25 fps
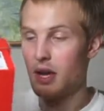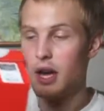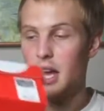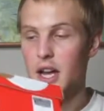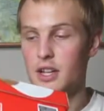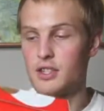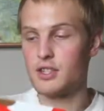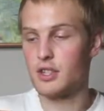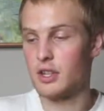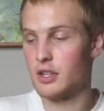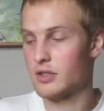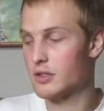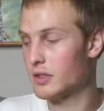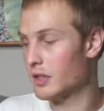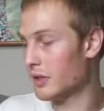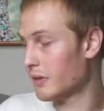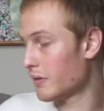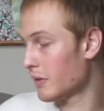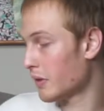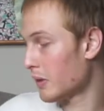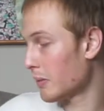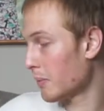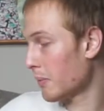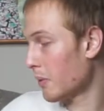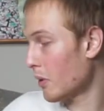As you can see
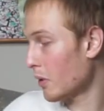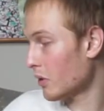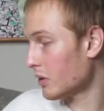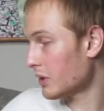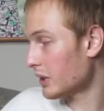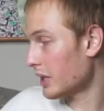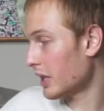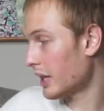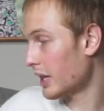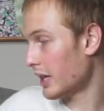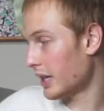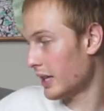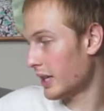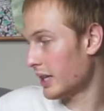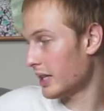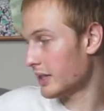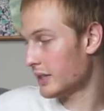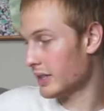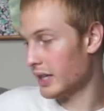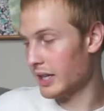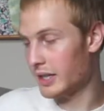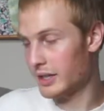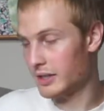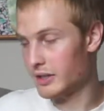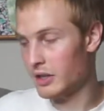from the box, it is
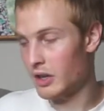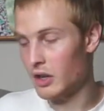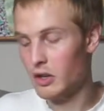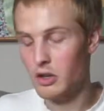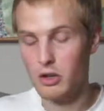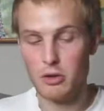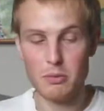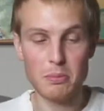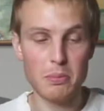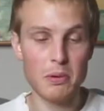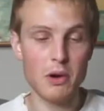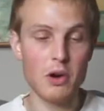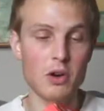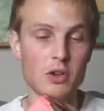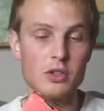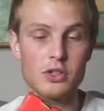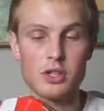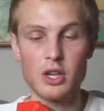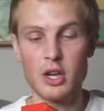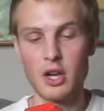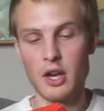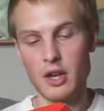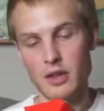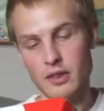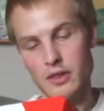a dunk box.
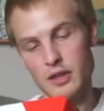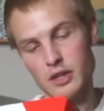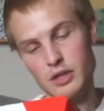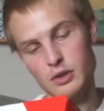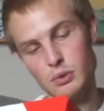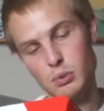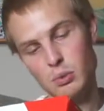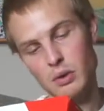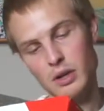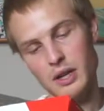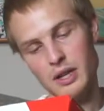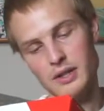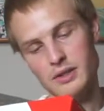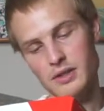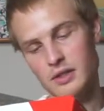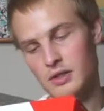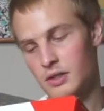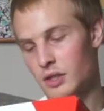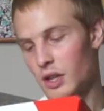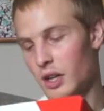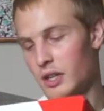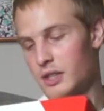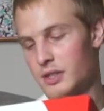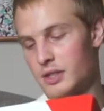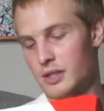This one is a
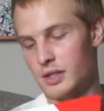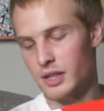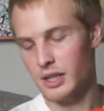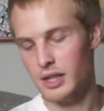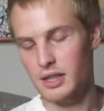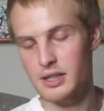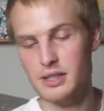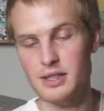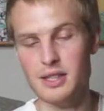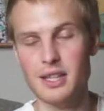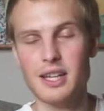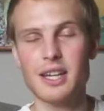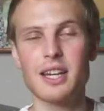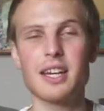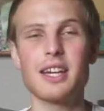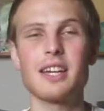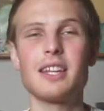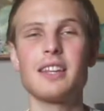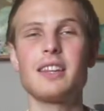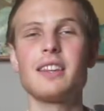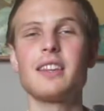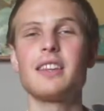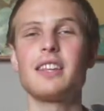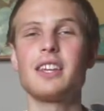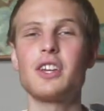size 6
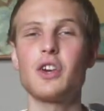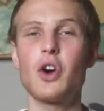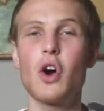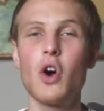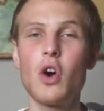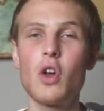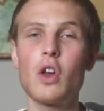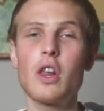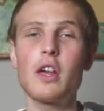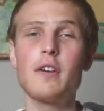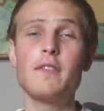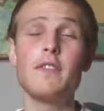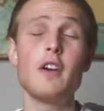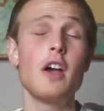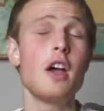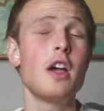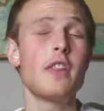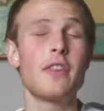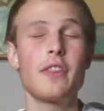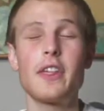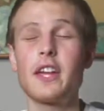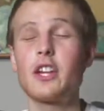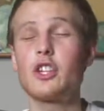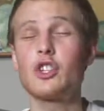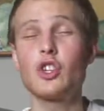in the olive.
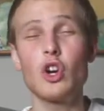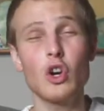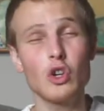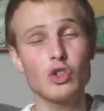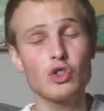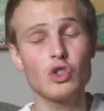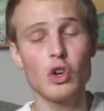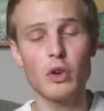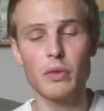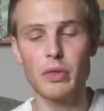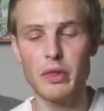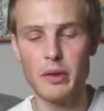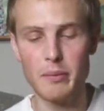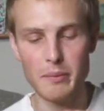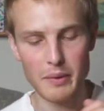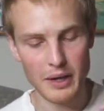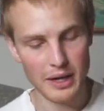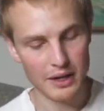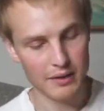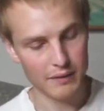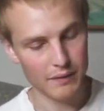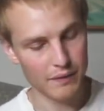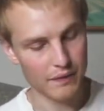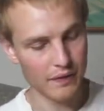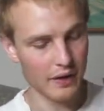They shock dropped them
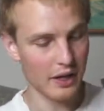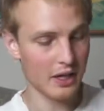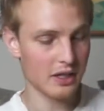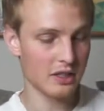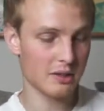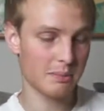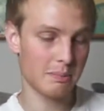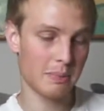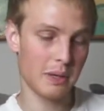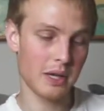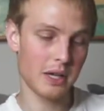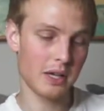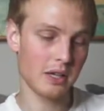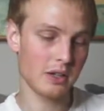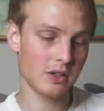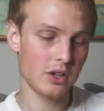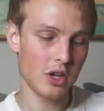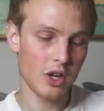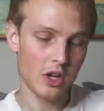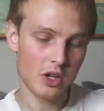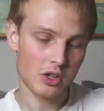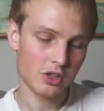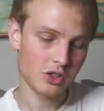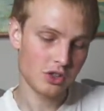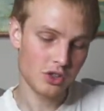and flex pinged
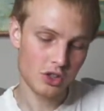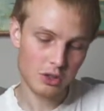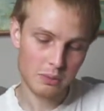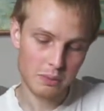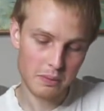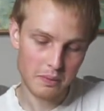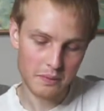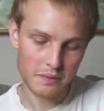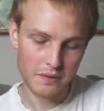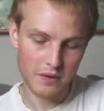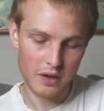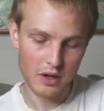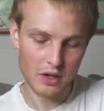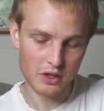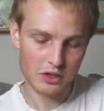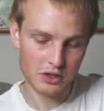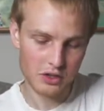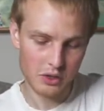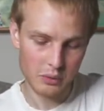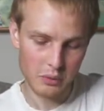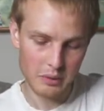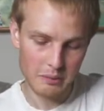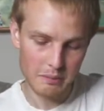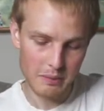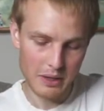super fast,
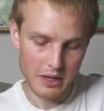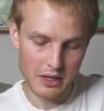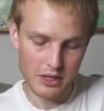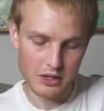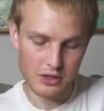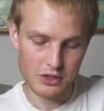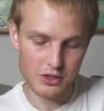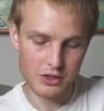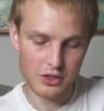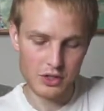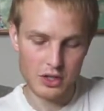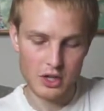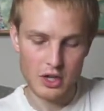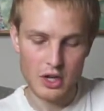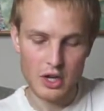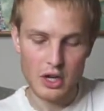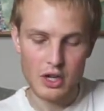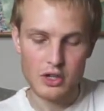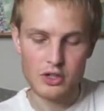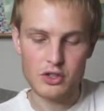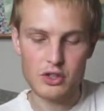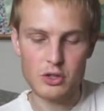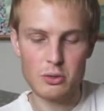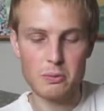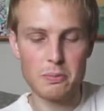so we managed
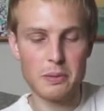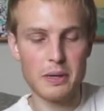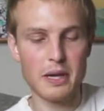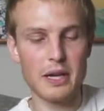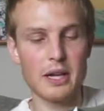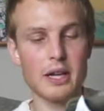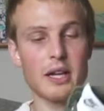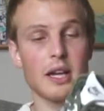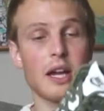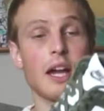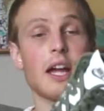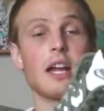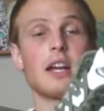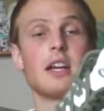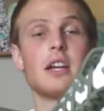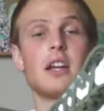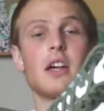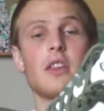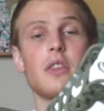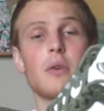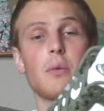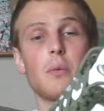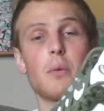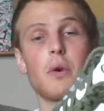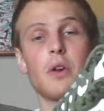to pick
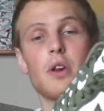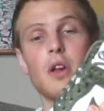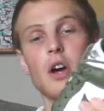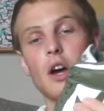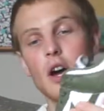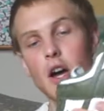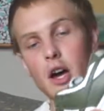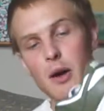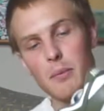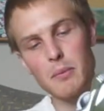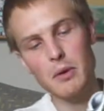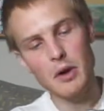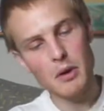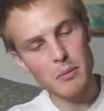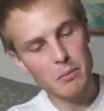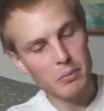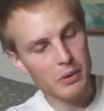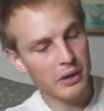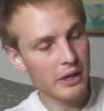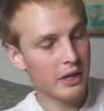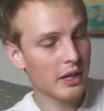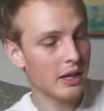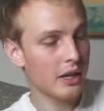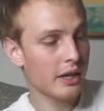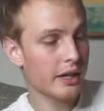another one up.
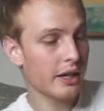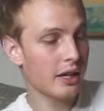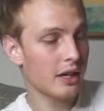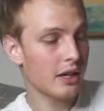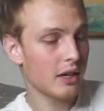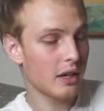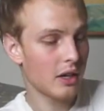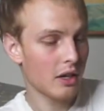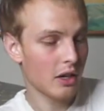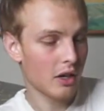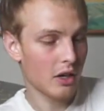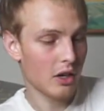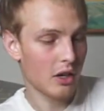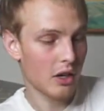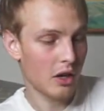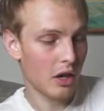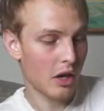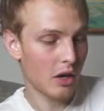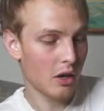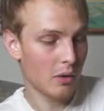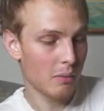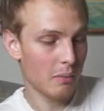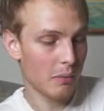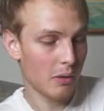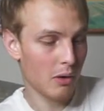Pretty clean
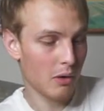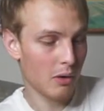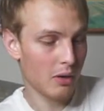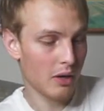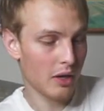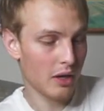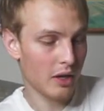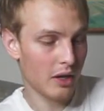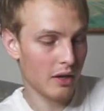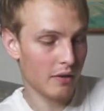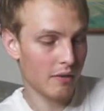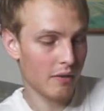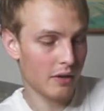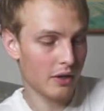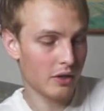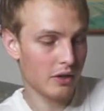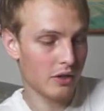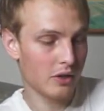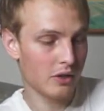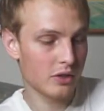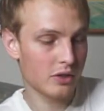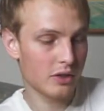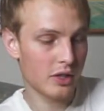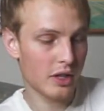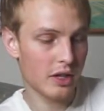color blocking, if I
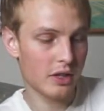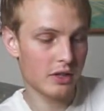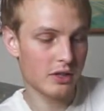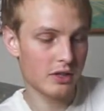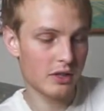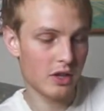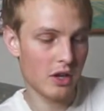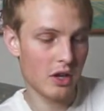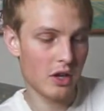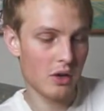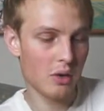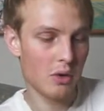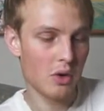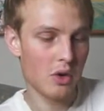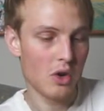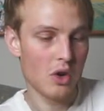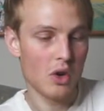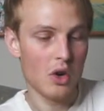do say so.